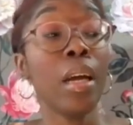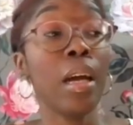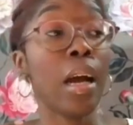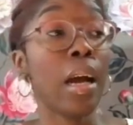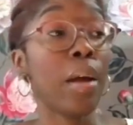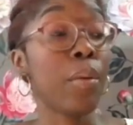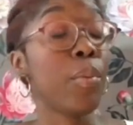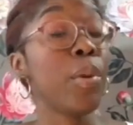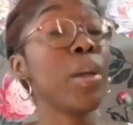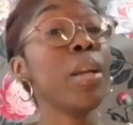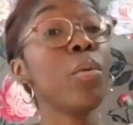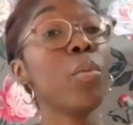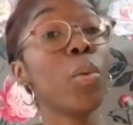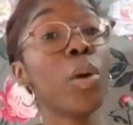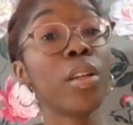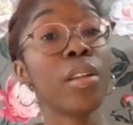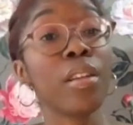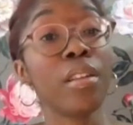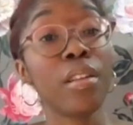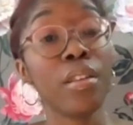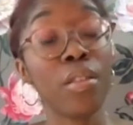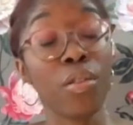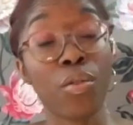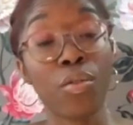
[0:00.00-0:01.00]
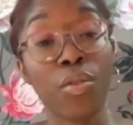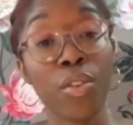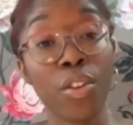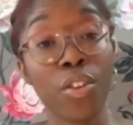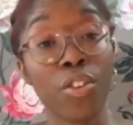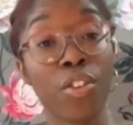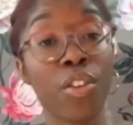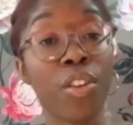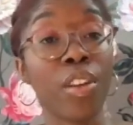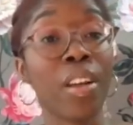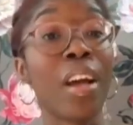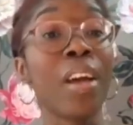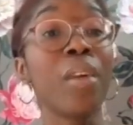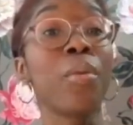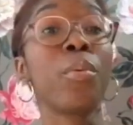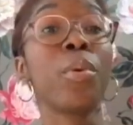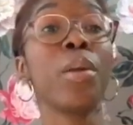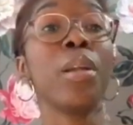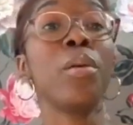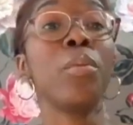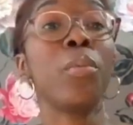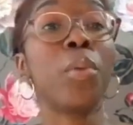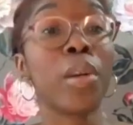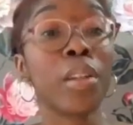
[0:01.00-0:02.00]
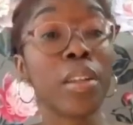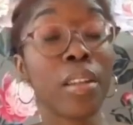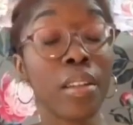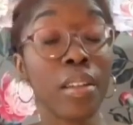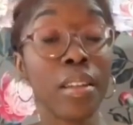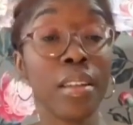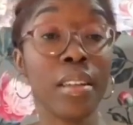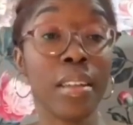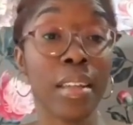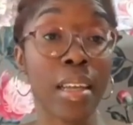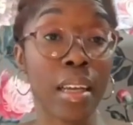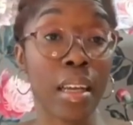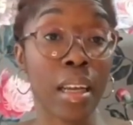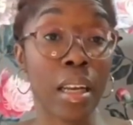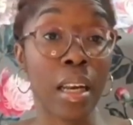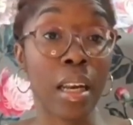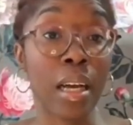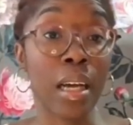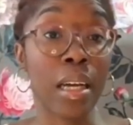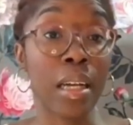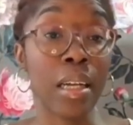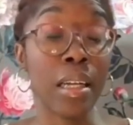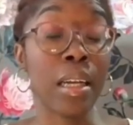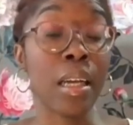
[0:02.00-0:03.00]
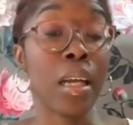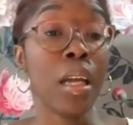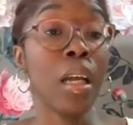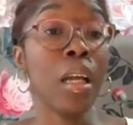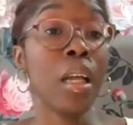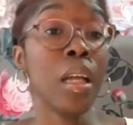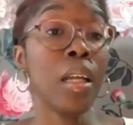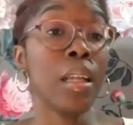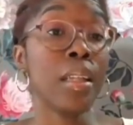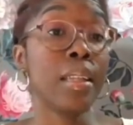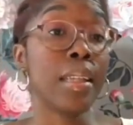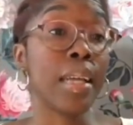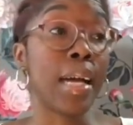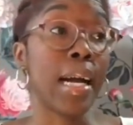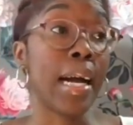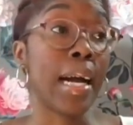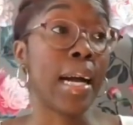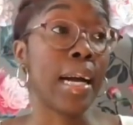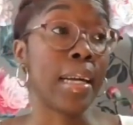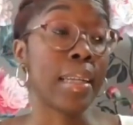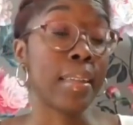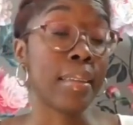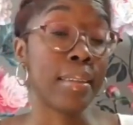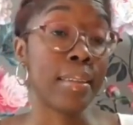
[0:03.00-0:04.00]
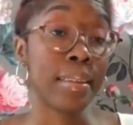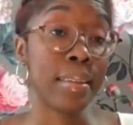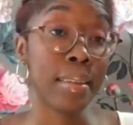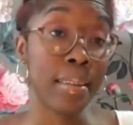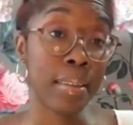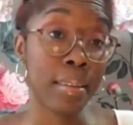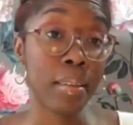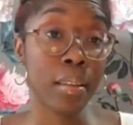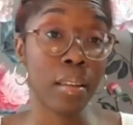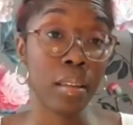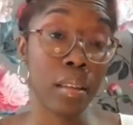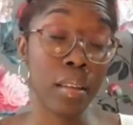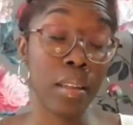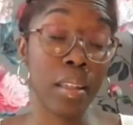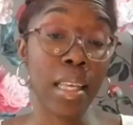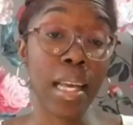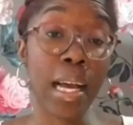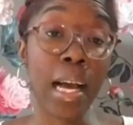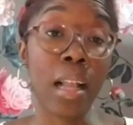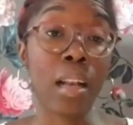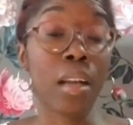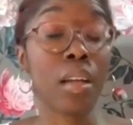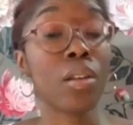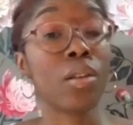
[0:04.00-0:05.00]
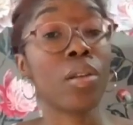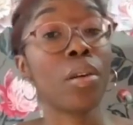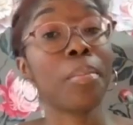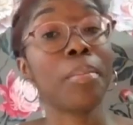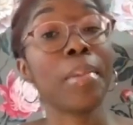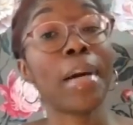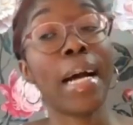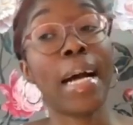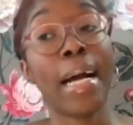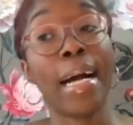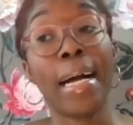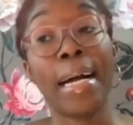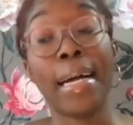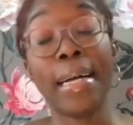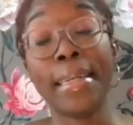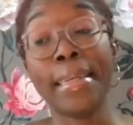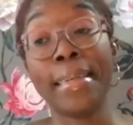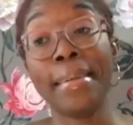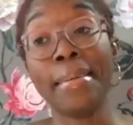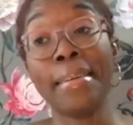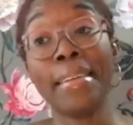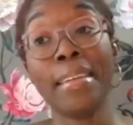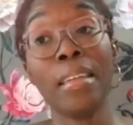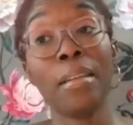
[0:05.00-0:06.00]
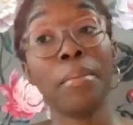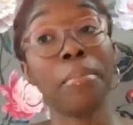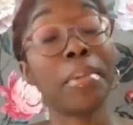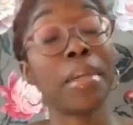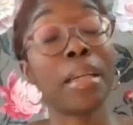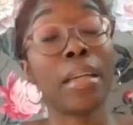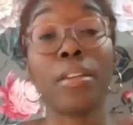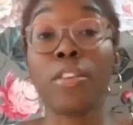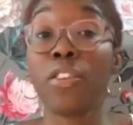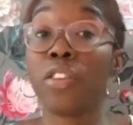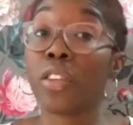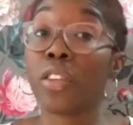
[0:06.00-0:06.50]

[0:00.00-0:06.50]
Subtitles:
I really wanted this vision. I really wanted the neckline that the Alek top had, but I